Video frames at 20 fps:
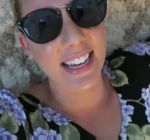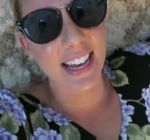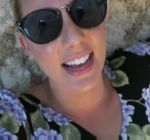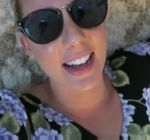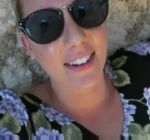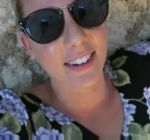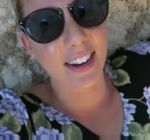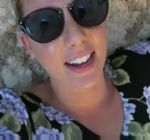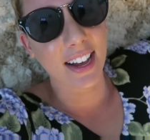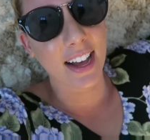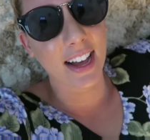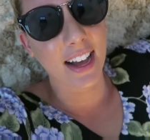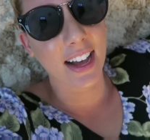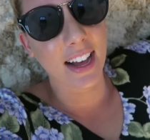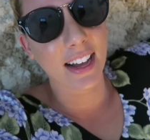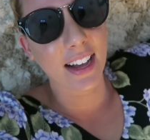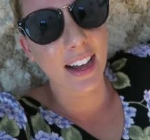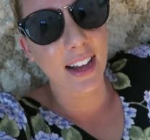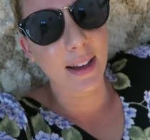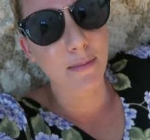down.
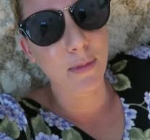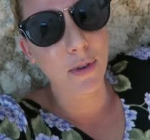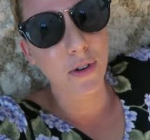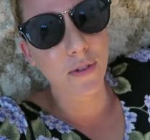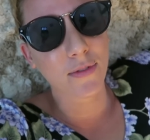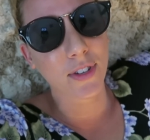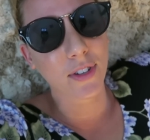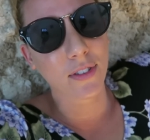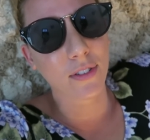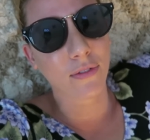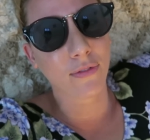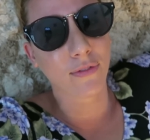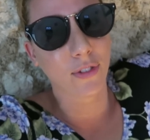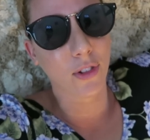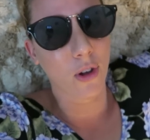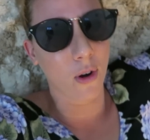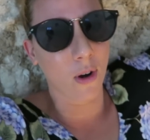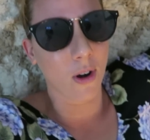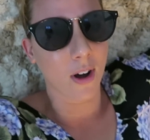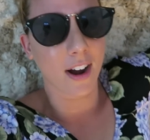Uh, I moved to the
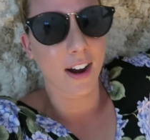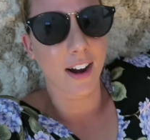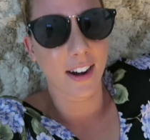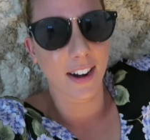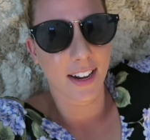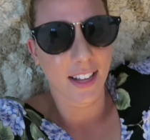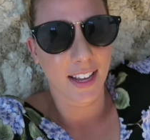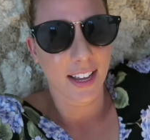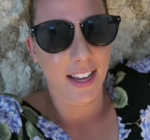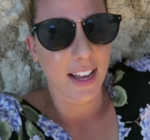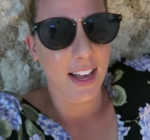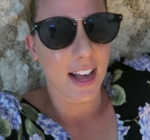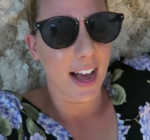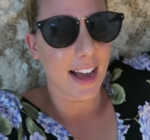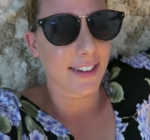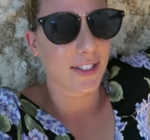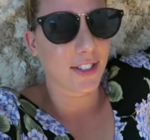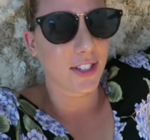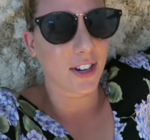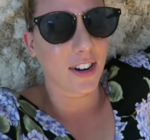floor.
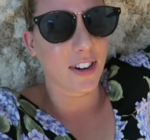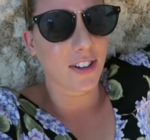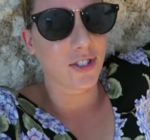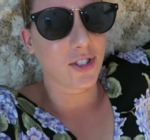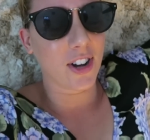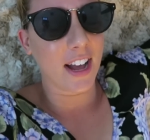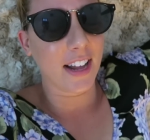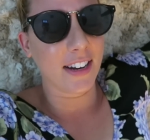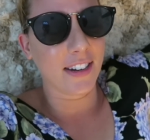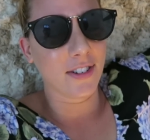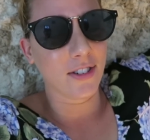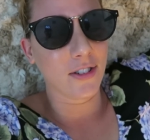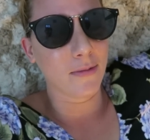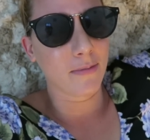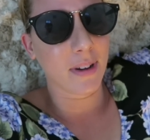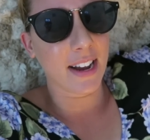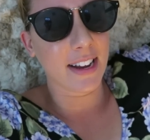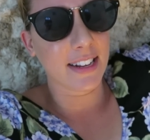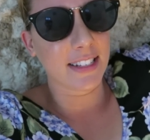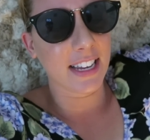I started trying to do
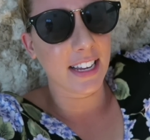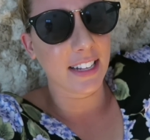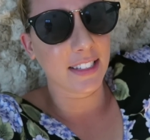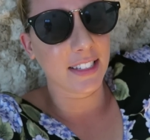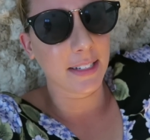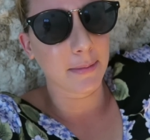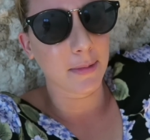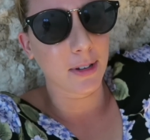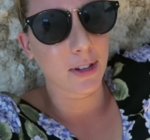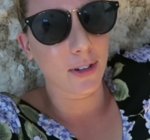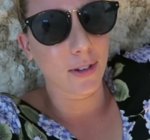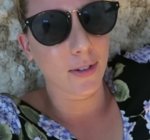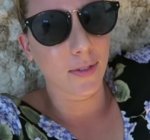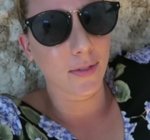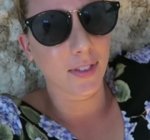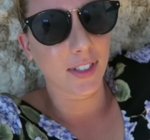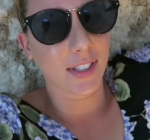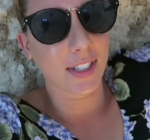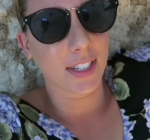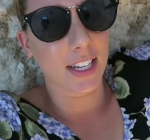breakdancing
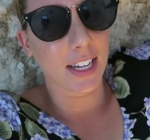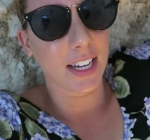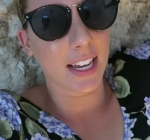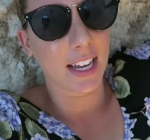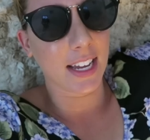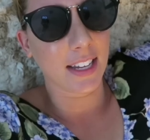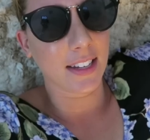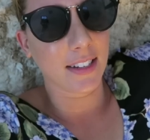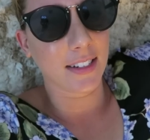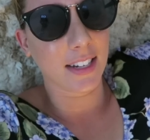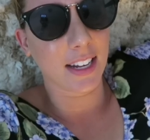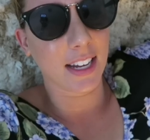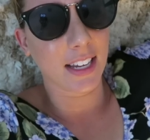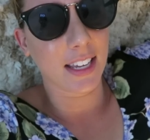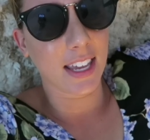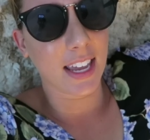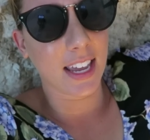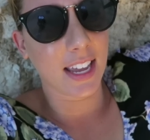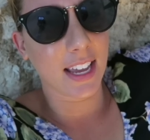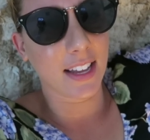moves and I
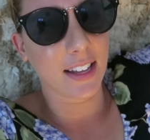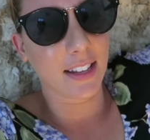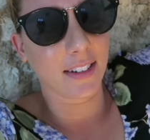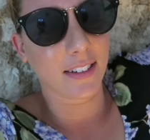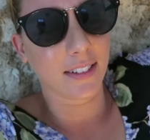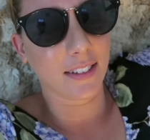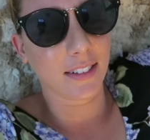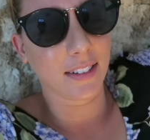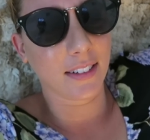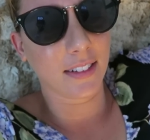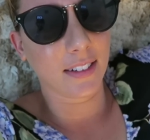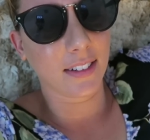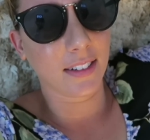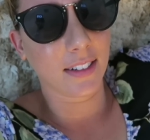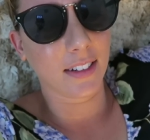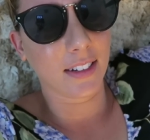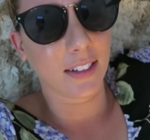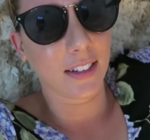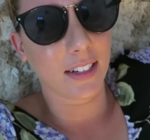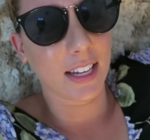can't,
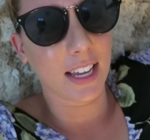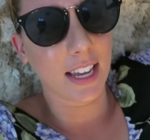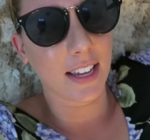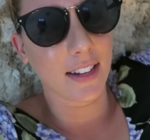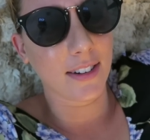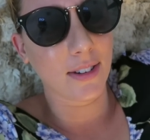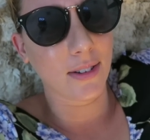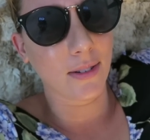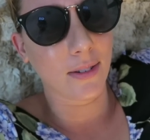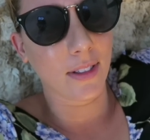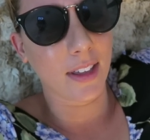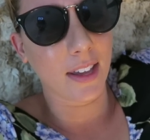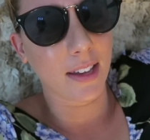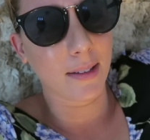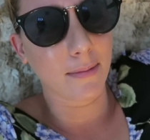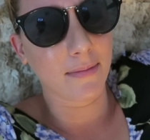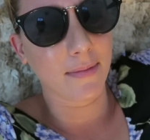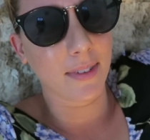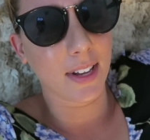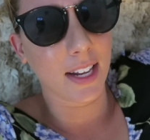I can't do
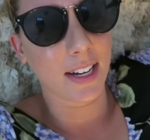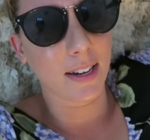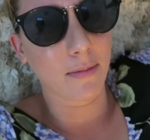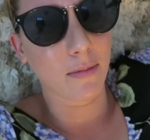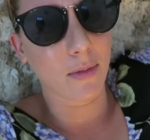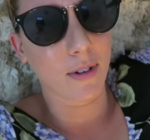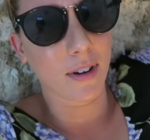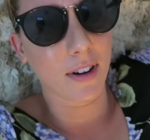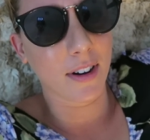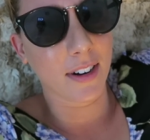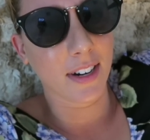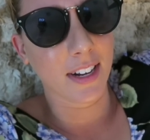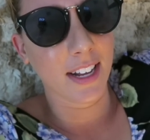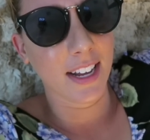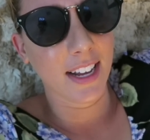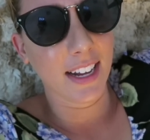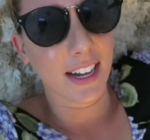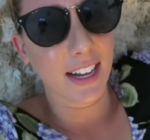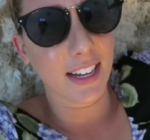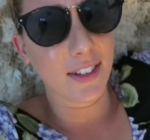them anymore.
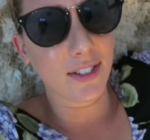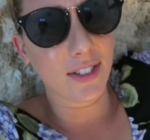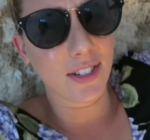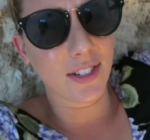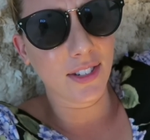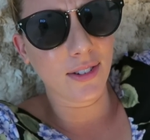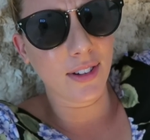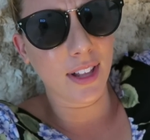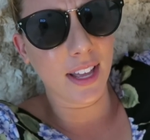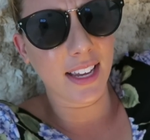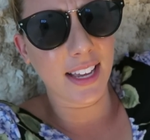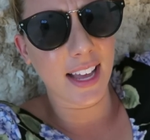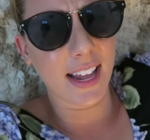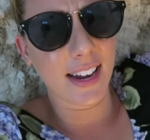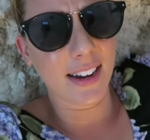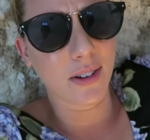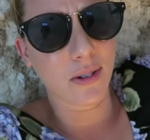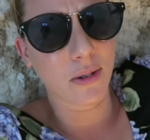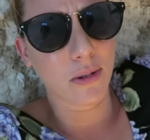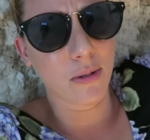I used to do like
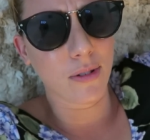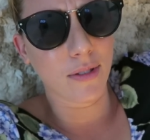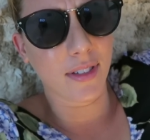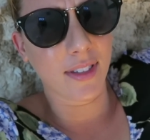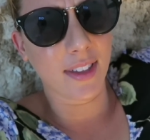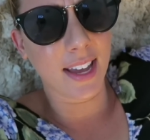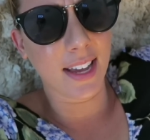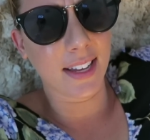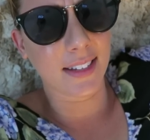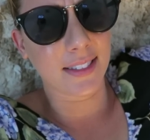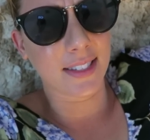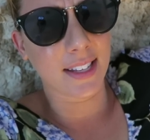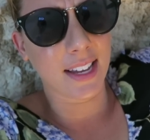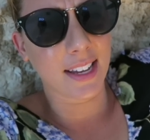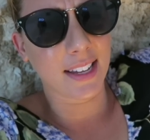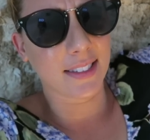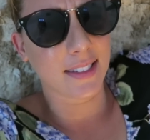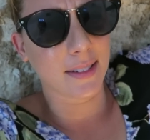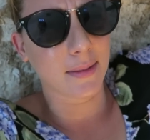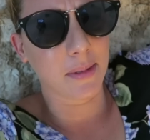kind of cool things,
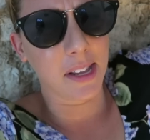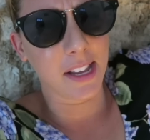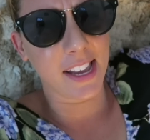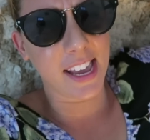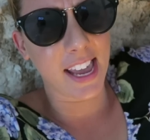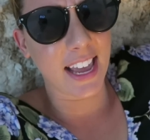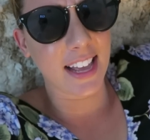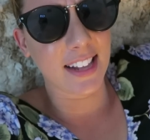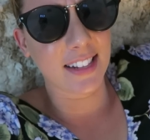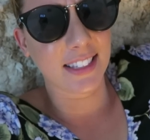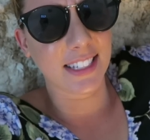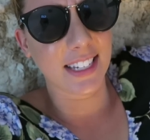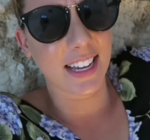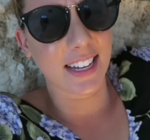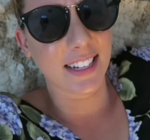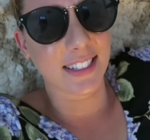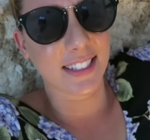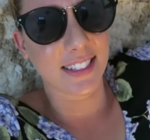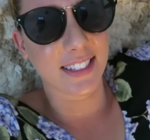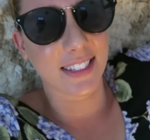like some like
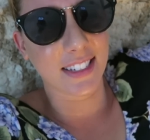handstands and